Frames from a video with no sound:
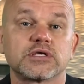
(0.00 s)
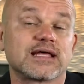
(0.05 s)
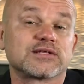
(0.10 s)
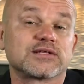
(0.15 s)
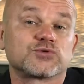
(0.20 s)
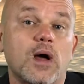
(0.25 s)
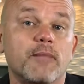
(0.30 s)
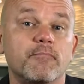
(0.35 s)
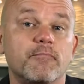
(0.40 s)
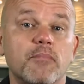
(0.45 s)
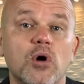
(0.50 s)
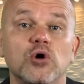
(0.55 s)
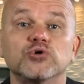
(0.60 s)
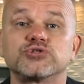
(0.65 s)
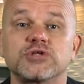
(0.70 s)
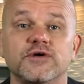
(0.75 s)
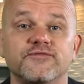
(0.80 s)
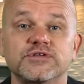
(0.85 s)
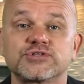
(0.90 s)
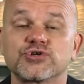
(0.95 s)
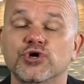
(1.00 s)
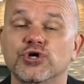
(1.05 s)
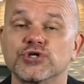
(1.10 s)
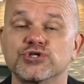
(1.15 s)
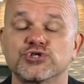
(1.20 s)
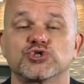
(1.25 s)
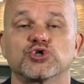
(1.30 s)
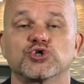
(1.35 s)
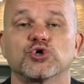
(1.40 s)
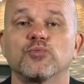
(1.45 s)
That's why most of us are
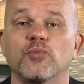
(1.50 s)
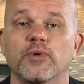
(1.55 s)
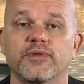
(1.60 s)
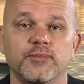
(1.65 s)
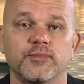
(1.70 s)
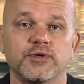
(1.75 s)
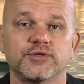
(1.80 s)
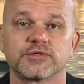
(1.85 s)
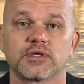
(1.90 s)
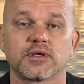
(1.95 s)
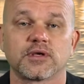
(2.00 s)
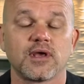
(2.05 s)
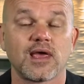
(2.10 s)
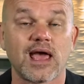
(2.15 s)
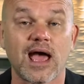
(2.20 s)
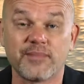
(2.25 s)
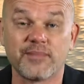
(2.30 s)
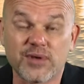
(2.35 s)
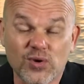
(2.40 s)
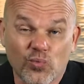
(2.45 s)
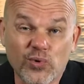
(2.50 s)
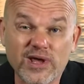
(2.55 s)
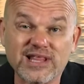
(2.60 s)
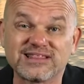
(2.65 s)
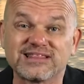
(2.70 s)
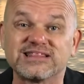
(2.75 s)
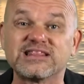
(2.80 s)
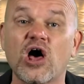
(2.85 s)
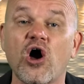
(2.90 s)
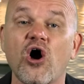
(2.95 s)
consumed with music. I mean, we
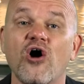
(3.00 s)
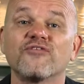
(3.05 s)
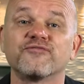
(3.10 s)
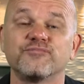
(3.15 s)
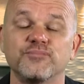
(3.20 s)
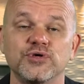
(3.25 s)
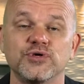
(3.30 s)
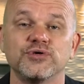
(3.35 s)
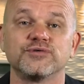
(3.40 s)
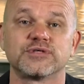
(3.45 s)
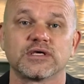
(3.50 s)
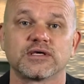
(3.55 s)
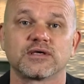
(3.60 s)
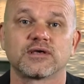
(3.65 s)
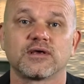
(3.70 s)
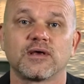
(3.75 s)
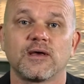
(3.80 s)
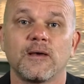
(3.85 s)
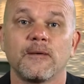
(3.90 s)
love music.